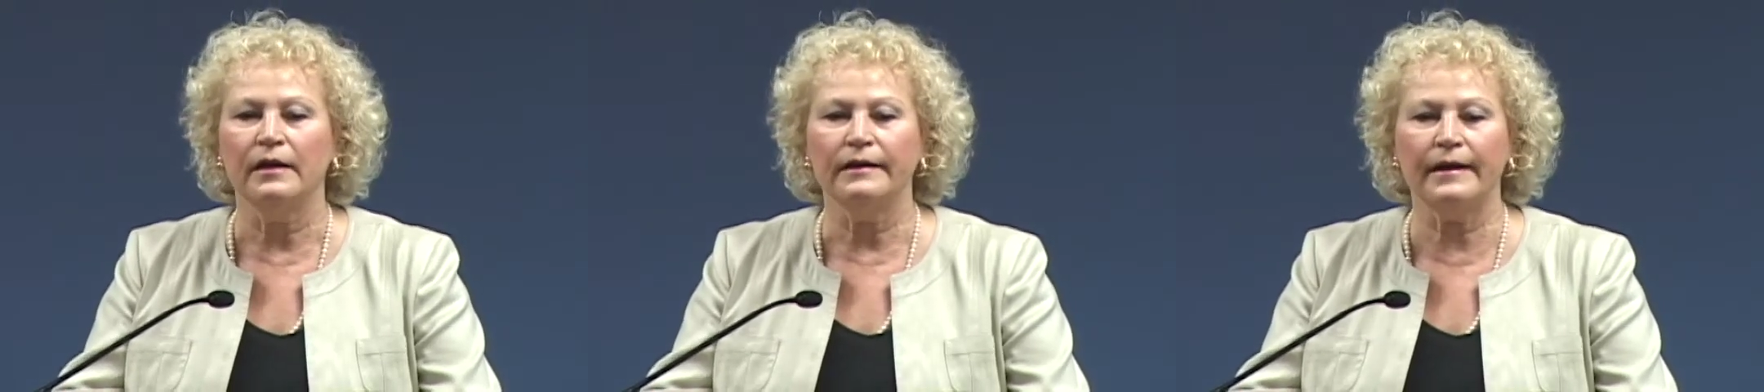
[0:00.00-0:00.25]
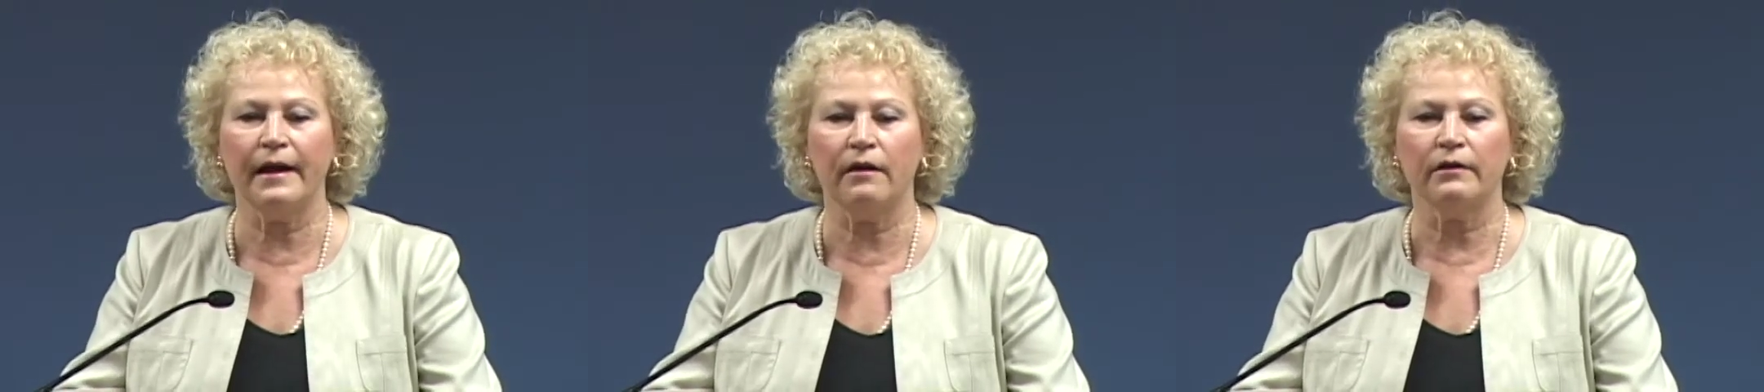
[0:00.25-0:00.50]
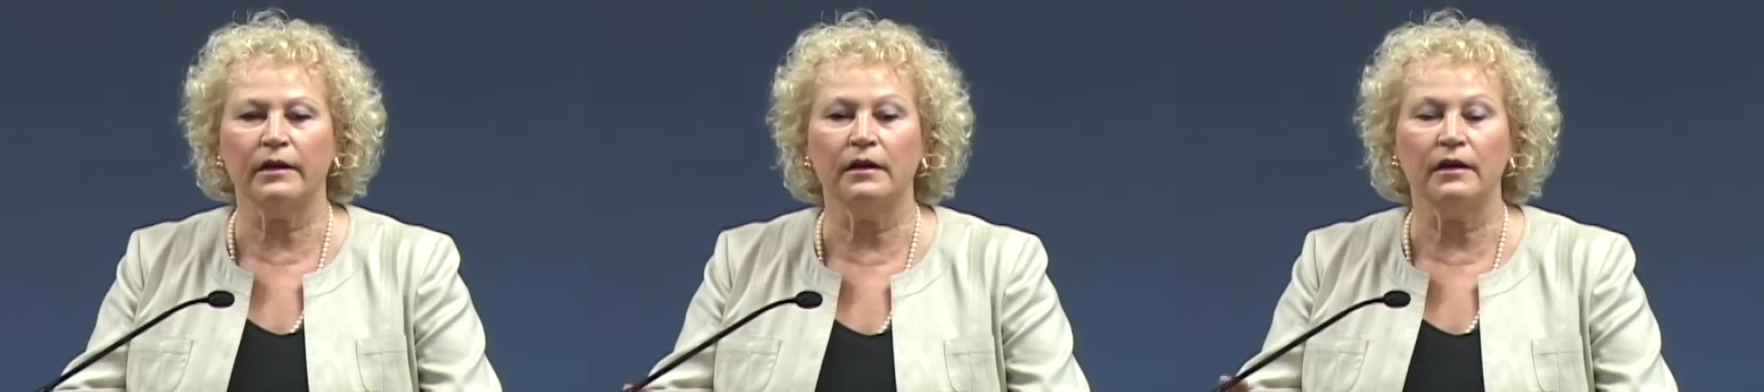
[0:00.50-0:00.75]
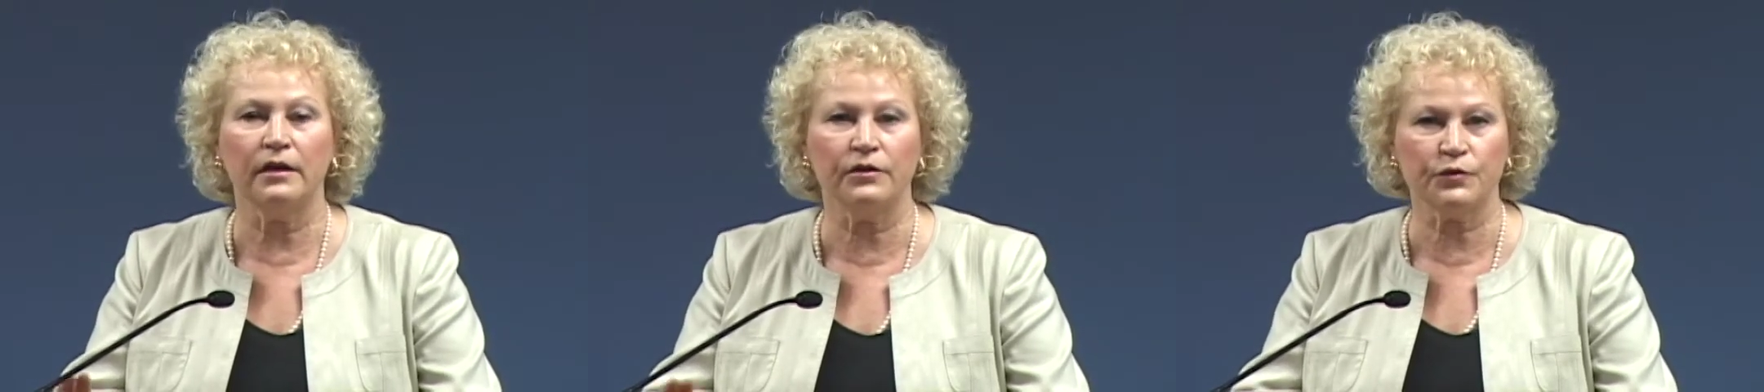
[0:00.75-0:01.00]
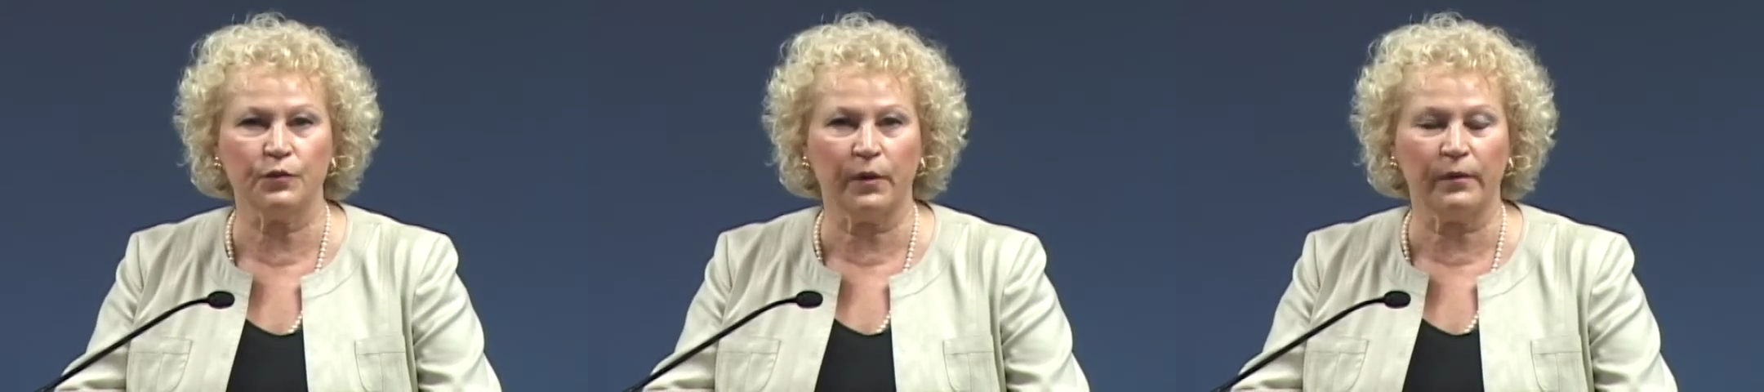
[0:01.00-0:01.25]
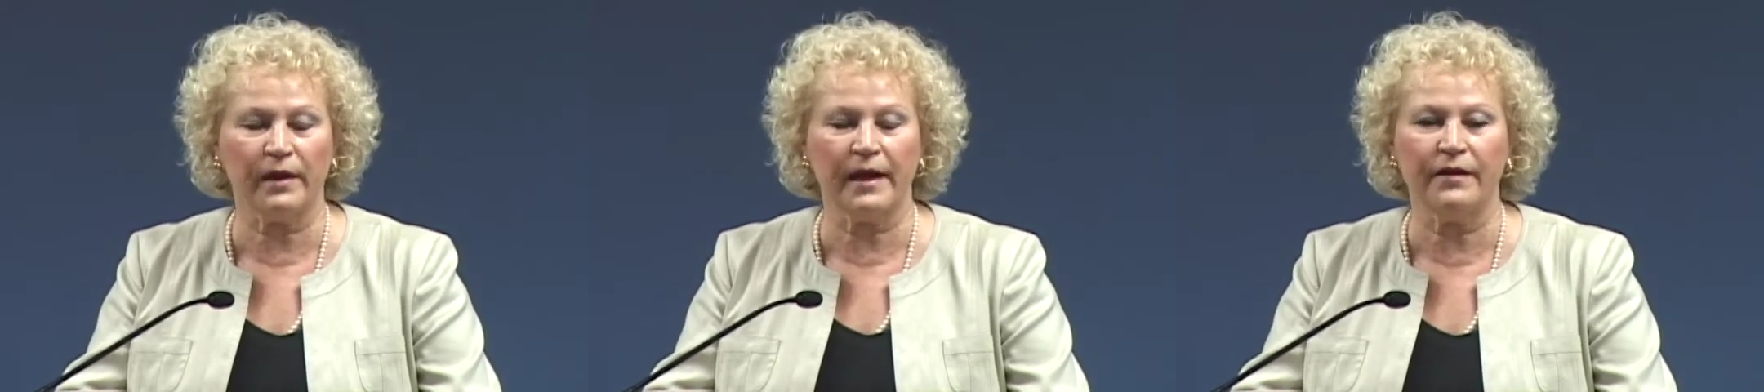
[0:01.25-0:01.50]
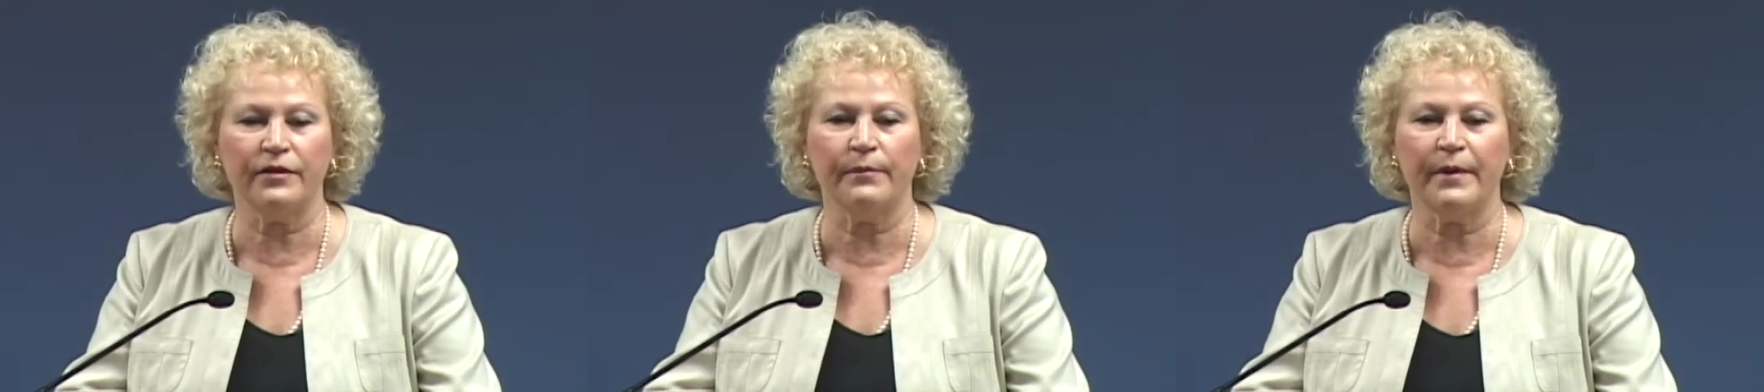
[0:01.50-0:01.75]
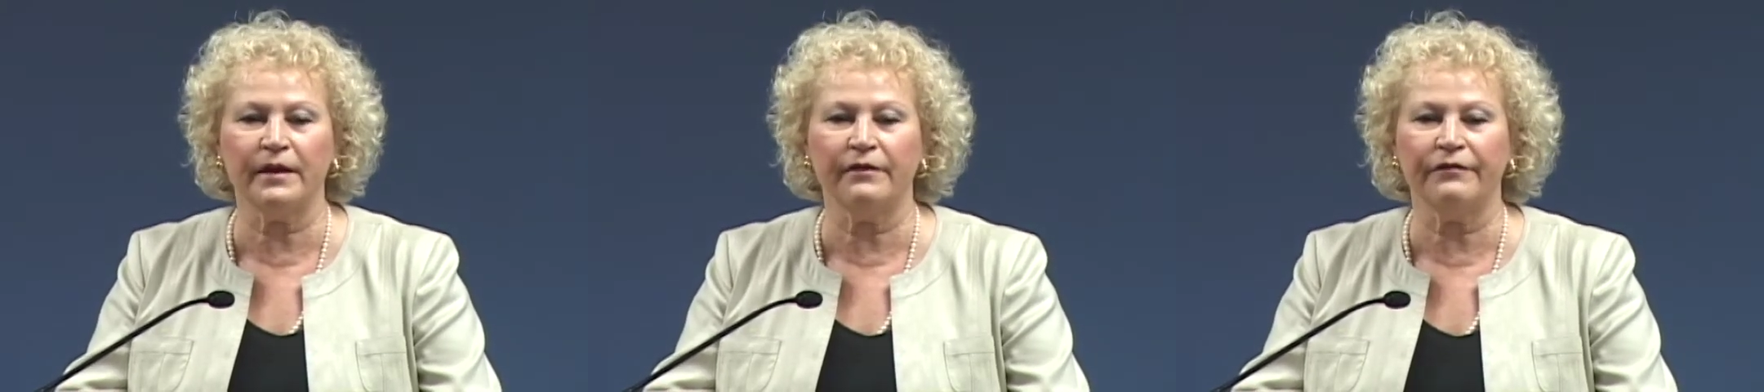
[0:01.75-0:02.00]
Now, here's where we'll add the
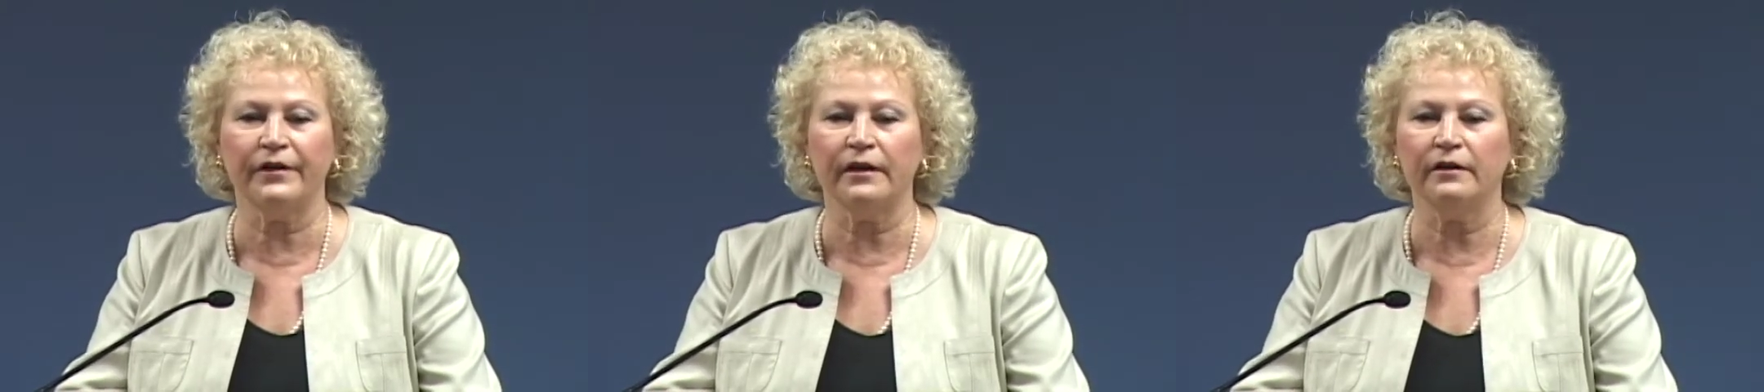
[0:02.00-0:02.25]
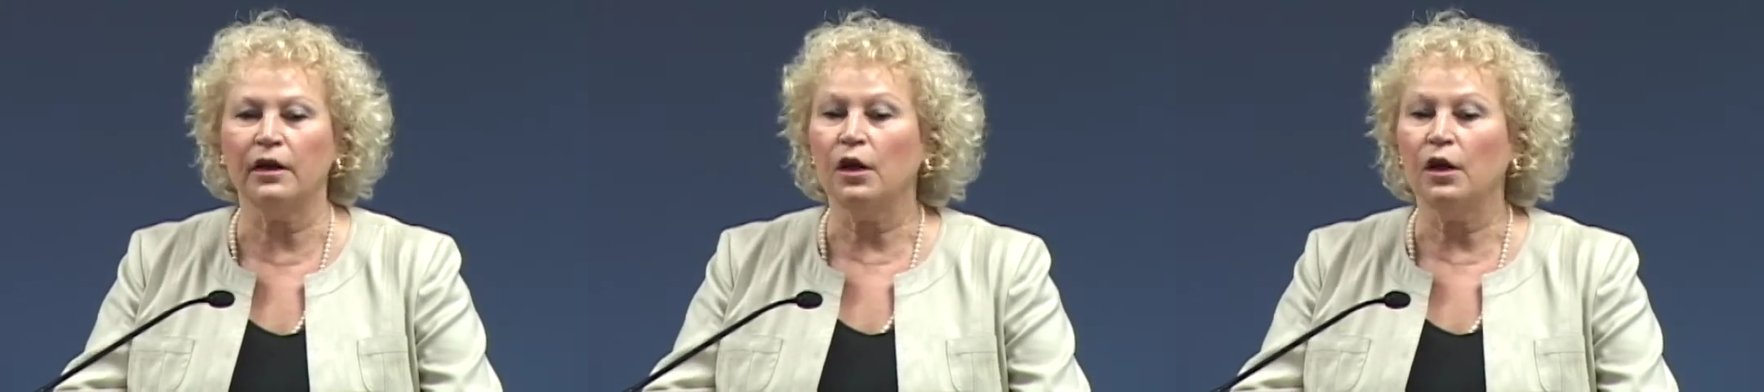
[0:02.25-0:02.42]
benefit.